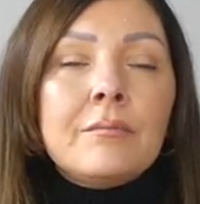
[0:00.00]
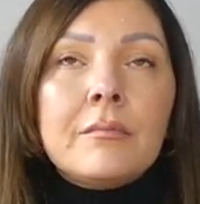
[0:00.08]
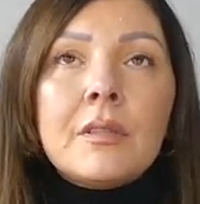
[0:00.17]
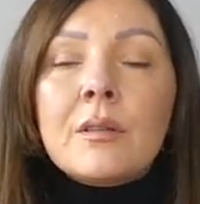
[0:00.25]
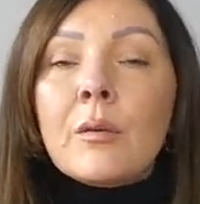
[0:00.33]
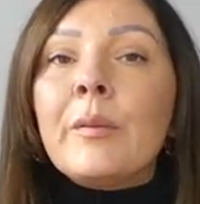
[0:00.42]

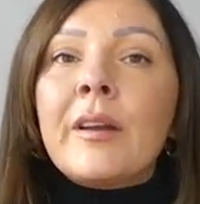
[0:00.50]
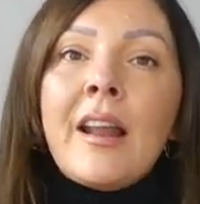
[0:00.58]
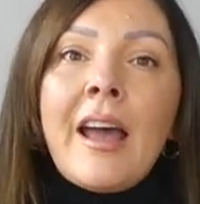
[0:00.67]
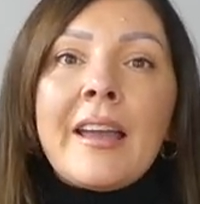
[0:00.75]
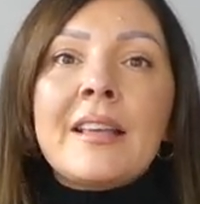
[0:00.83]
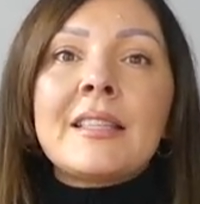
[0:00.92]
super
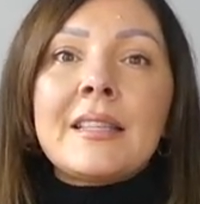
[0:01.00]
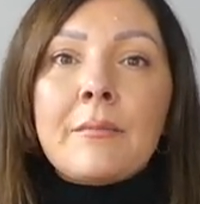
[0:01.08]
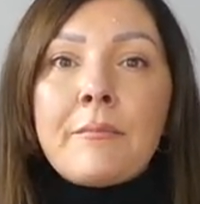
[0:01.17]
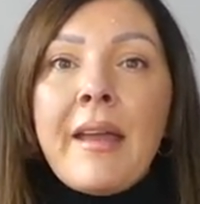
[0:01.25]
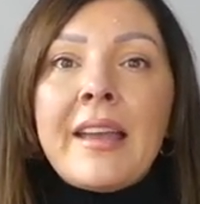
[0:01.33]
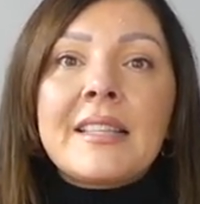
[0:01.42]
nice,
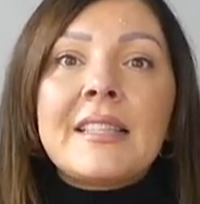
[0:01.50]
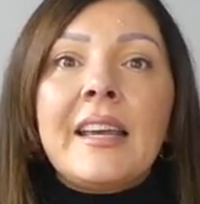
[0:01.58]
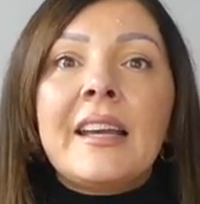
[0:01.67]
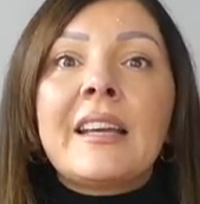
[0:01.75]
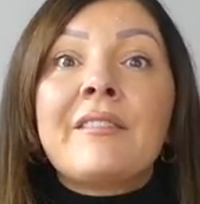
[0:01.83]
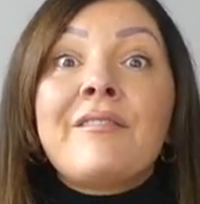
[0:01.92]

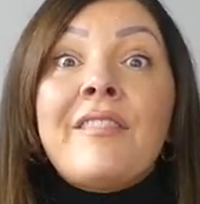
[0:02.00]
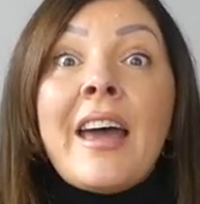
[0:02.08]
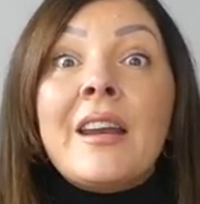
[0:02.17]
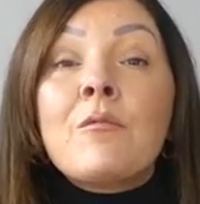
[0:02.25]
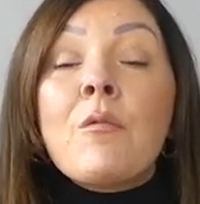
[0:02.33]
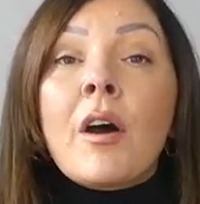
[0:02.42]
basic,
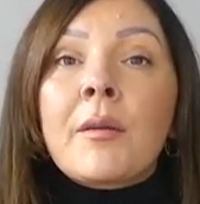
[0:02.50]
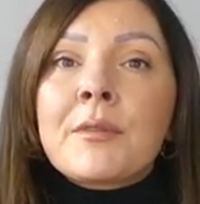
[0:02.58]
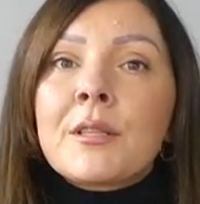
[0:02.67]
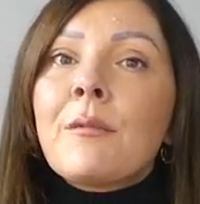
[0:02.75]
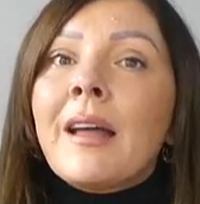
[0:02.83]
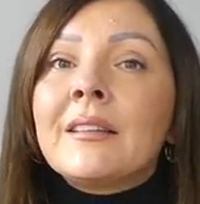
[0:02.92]
very warm
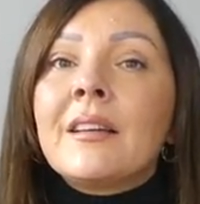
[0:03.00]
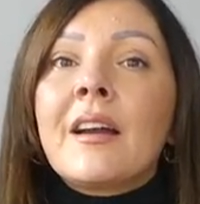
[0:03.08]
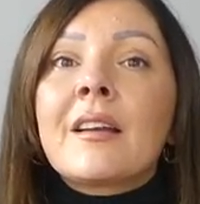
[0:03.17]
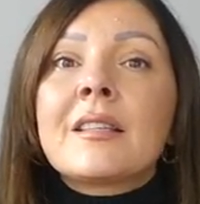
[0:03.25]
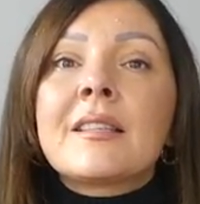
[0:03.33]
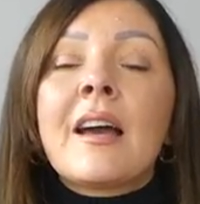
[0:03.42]

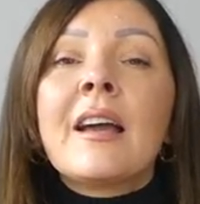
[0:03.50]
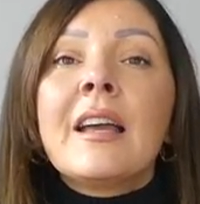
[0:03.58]
sweaters.